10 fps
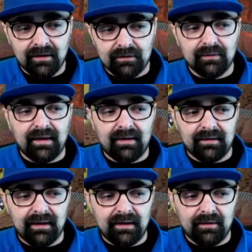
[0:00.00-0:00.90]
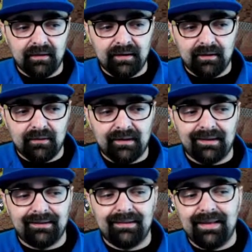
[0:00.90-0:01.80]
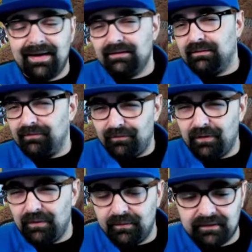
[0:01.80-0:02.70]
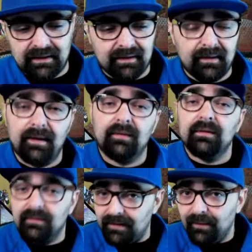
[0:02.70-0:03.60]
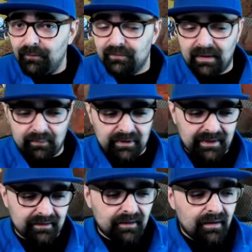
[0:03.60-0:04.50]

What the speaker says: to kind of get in and get on that last inferno and take it down. That was my plan.